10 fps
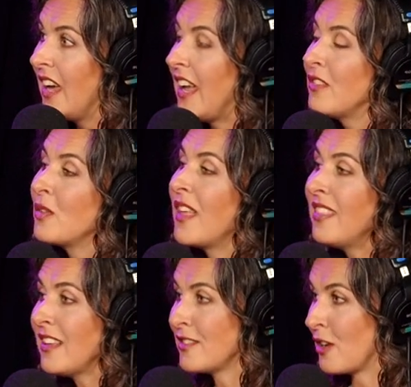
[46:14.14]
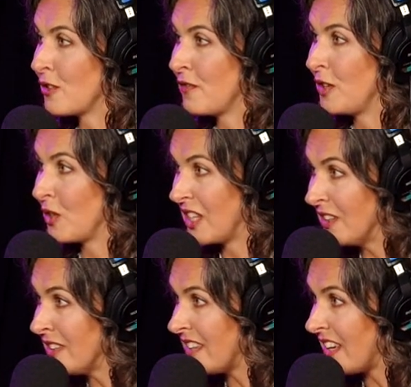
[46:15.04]
And so then they start to feel
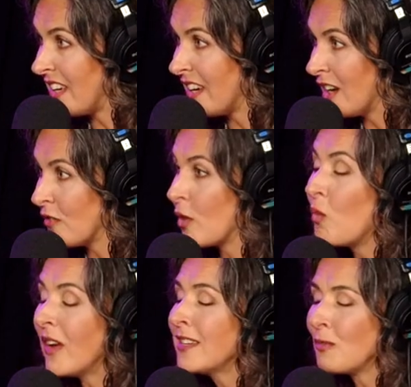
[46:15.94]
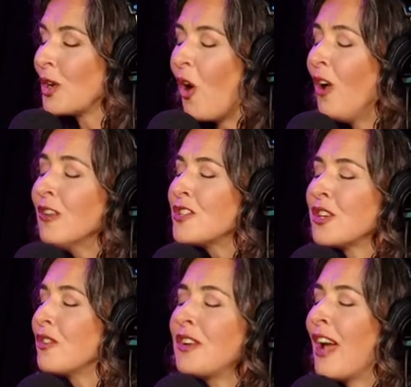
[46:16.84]
guilty for wanting what all
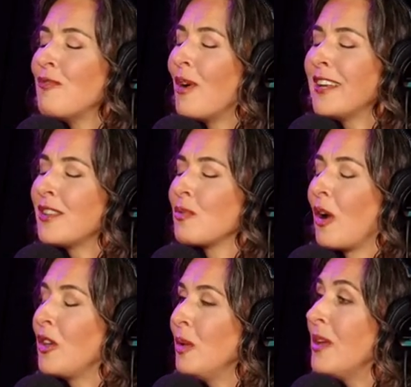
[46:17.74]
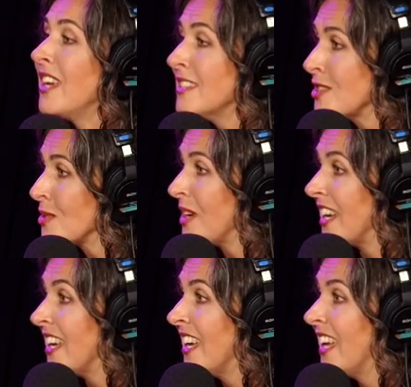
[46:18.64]
children have wanted throughout human
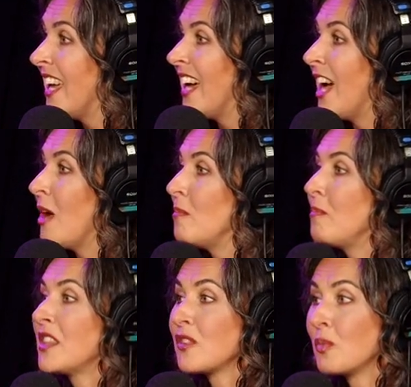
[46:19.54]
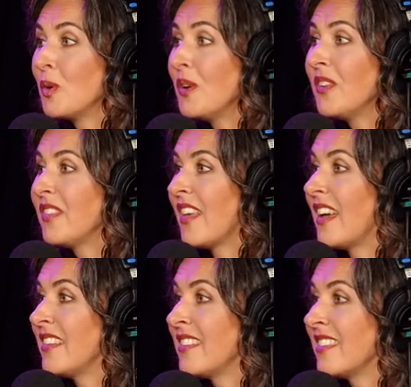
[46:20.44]
history. Um, but this world
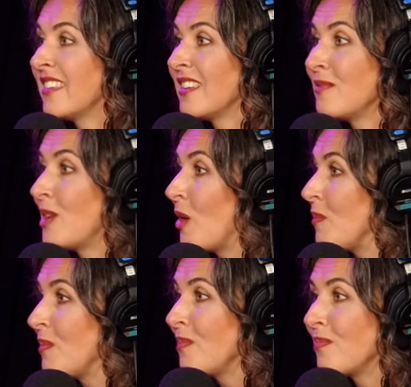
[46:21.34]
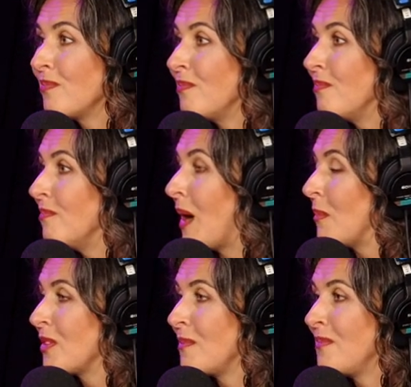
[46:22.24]
says, no,
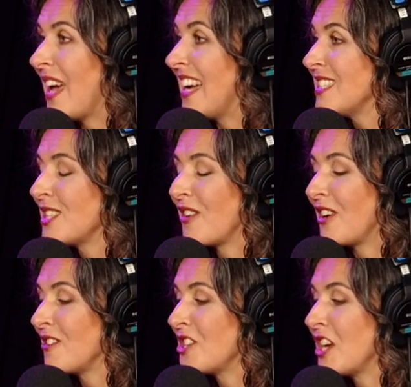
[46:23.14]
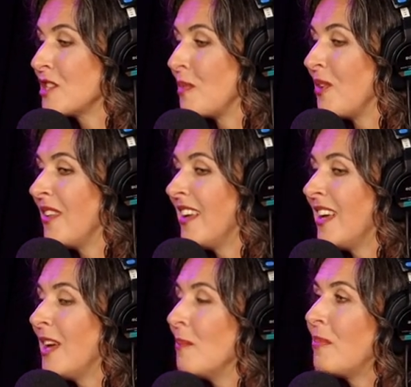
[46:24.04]
moms and dads, they're interchangeable.
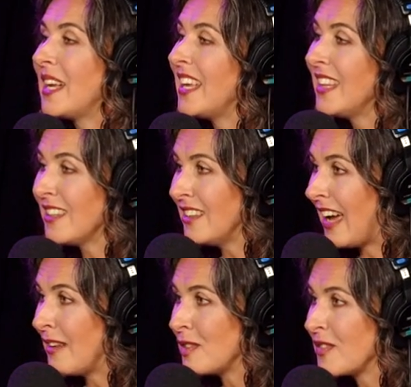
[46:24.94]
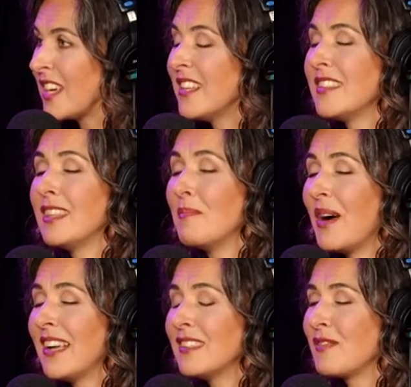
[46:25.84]
Yep. But in the lives of kids, in the
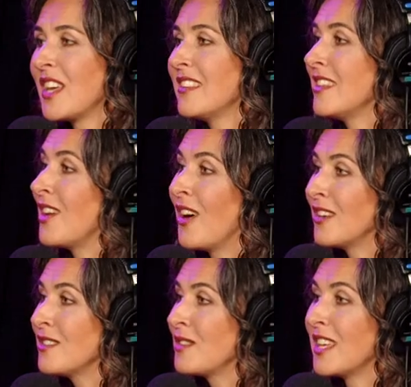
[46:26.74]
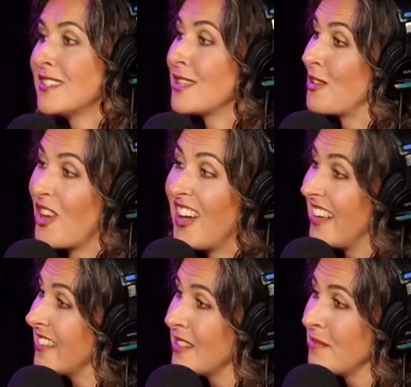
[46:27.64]
minds of kids, in the hearts of kids, they're
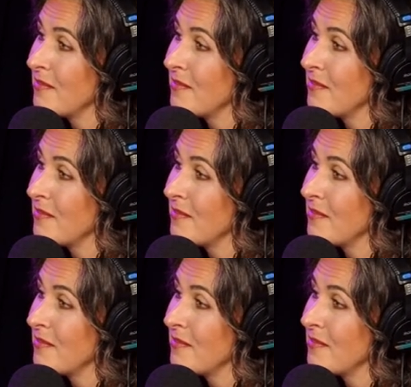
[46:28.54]
not.